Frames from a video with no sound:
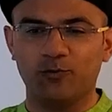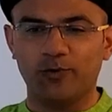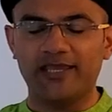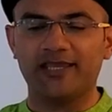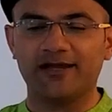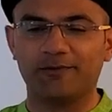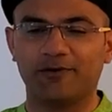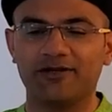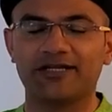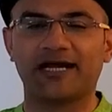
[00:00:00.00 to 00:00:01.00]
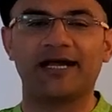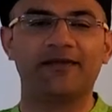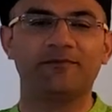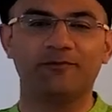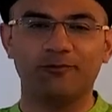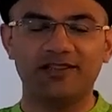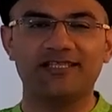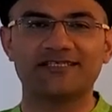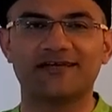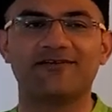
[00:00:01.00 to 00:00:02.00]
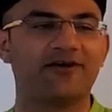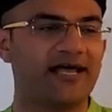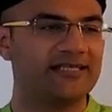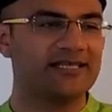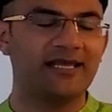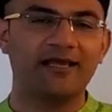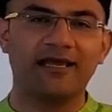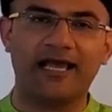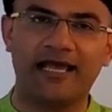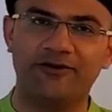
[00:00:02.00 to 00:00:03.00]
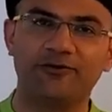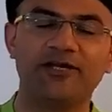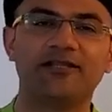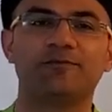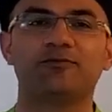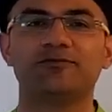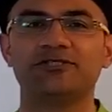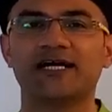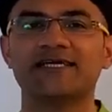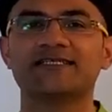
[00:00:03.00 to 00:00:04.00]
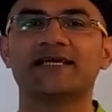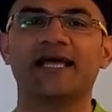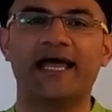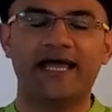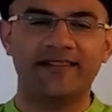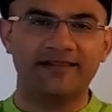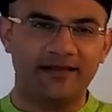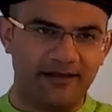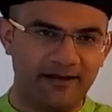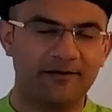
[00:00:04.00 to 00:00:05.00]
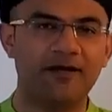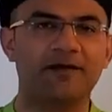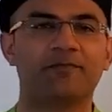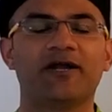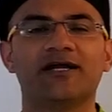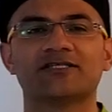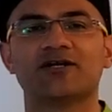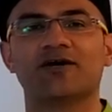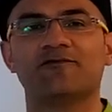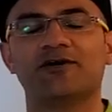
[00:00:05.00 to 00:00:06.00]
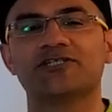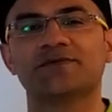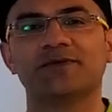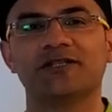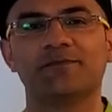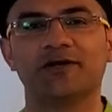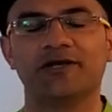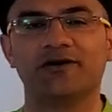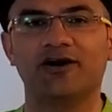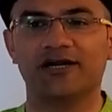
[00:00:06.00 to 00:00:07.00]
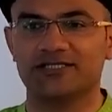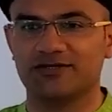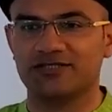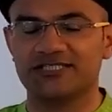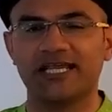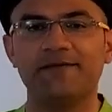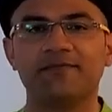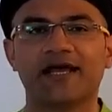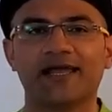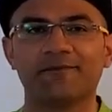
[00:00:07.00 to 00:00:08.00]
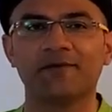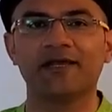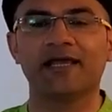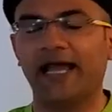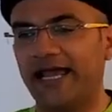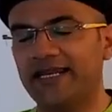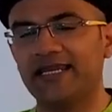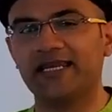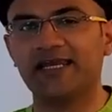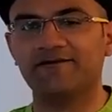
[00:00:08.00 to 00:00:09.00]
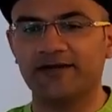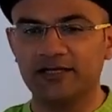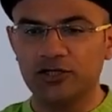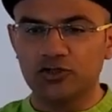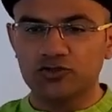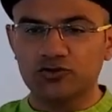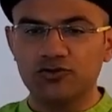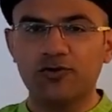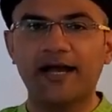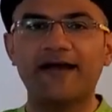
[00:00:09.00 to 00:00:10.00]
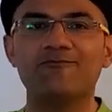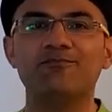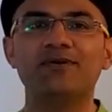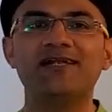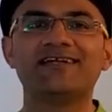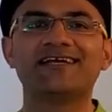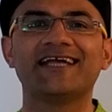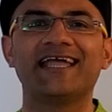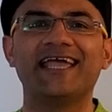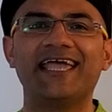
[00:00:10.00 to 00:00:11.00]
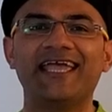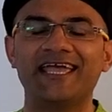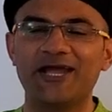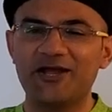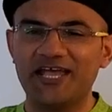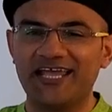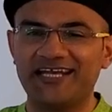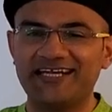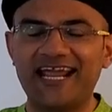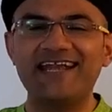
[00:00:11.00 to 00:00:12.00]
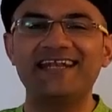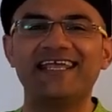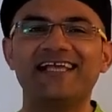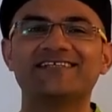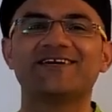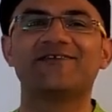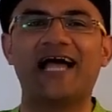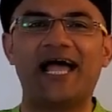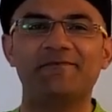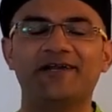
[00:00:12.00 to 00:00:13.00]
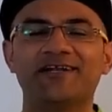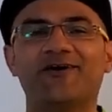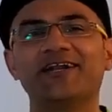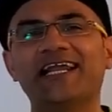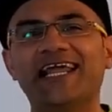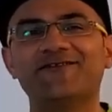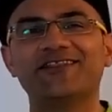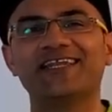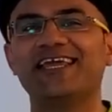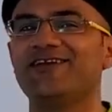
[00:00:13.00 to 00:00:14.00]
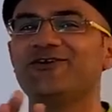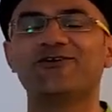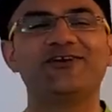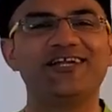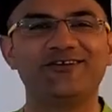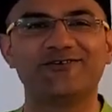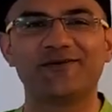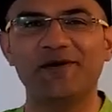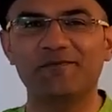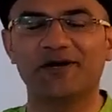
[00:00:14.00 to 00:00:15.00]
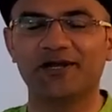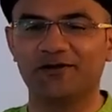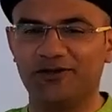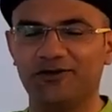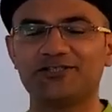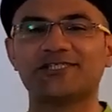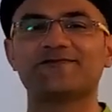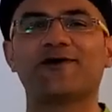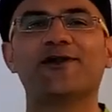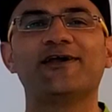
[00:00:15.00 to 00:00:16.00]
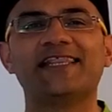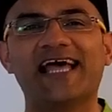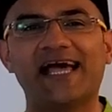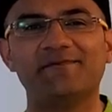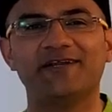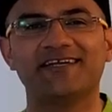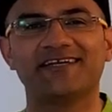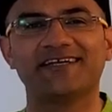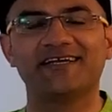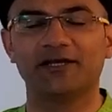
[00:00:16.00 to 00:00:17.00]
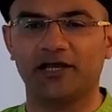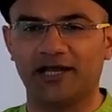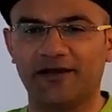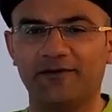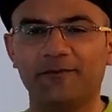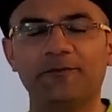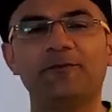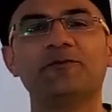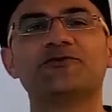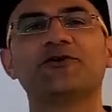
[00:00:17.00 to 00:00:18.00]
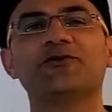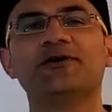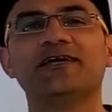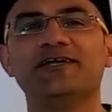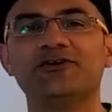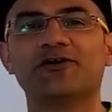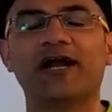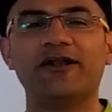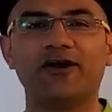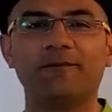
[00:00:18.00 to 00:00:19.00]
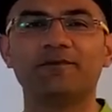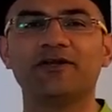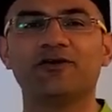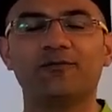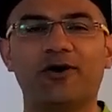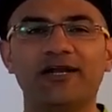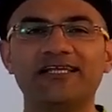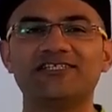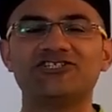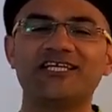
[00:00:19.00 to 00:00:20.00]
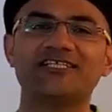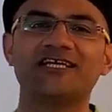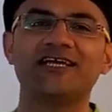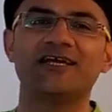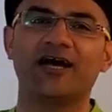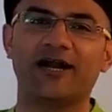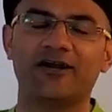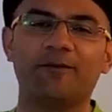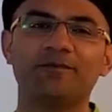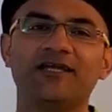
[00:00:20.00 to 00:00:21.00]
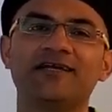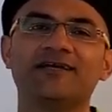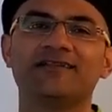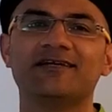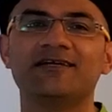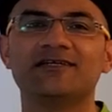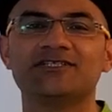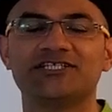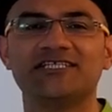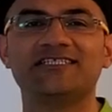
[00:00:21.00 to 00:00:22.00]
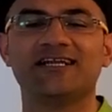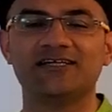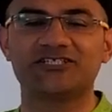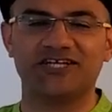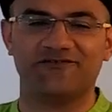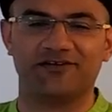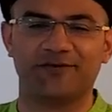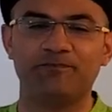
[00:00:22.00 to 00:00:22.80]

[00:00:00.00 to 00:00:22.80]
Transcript: waking up on time with the sunrise and doing the pujas and prayers on worshipping the mother goddess on same time and in evening. So you have built a 10 days of habit. On 11th day, you don't need to remember. You're just following the habit. So you're adopting, your body is changing, adopting the seasonal shift.